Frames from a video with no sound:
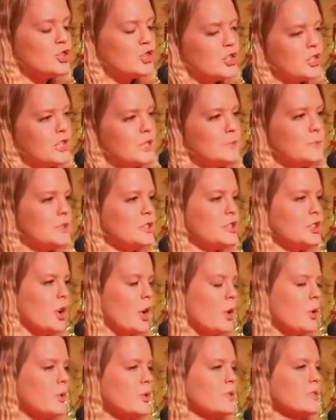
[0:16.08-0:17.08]
She's been
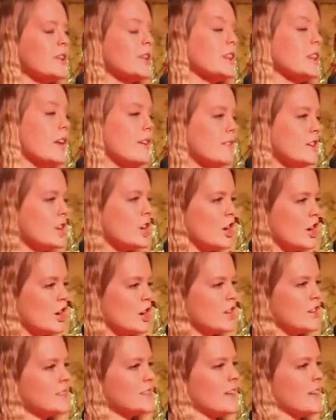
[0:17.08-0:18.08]
told that loving
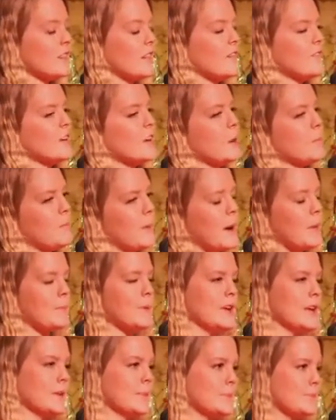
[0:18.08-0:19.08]
her is like loving a
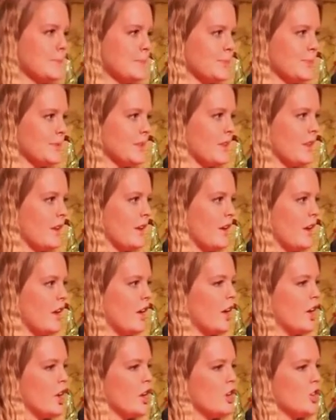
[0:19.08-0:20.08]
puppy
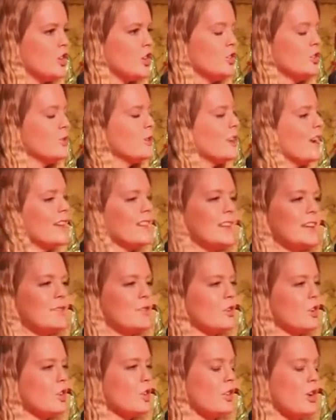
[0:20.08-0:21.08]
you cannot
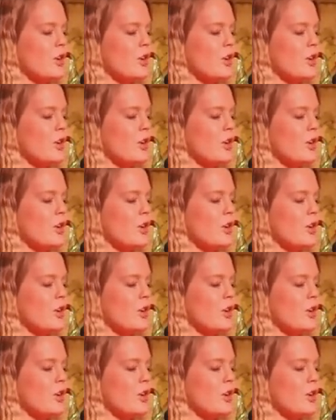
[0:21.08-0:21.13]
leave her